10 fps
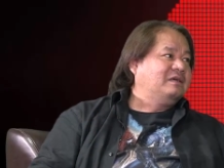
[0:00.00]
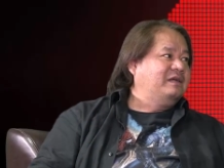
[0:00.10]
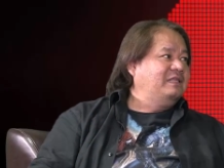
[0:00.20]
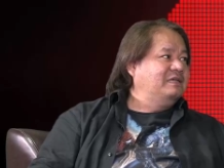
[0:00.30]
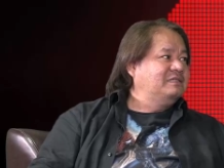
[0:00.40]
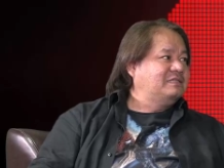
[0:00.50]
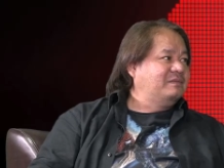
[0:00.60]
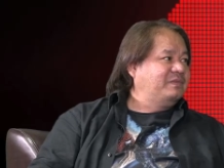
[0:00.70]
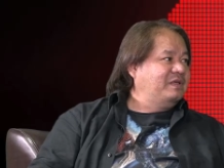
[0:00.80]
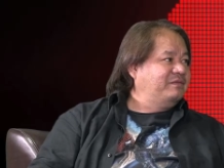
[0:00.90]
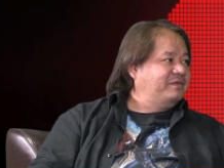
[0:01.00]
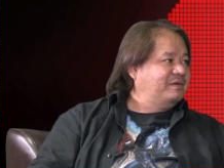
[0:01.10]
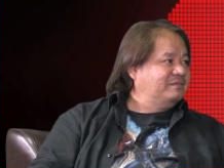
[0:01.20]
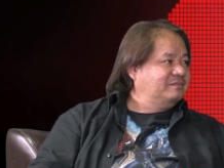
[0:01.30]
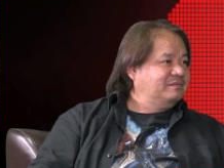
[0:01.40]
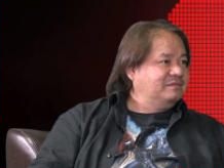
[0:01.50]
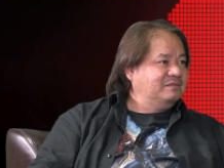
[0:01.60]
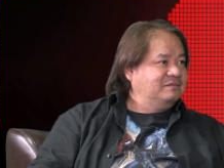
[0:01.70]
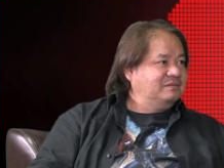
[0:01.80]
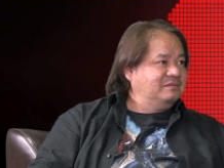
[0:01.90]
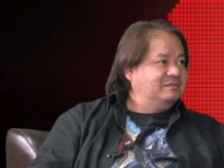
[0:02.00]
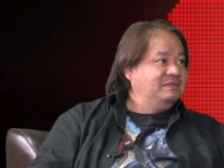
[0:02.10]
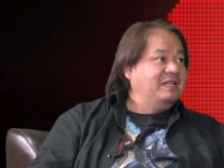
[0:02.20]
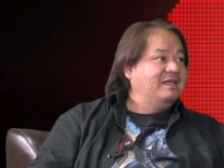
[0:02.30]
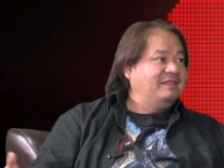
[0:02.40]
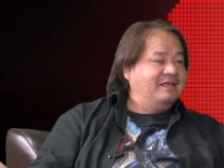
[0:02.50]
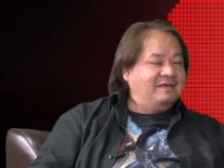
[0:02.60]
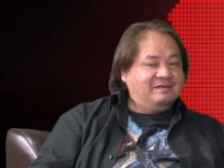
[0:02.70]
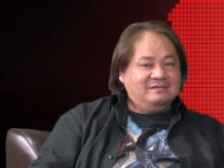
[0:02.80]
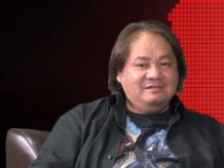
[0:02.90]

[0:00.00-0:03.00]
creating something from nothing.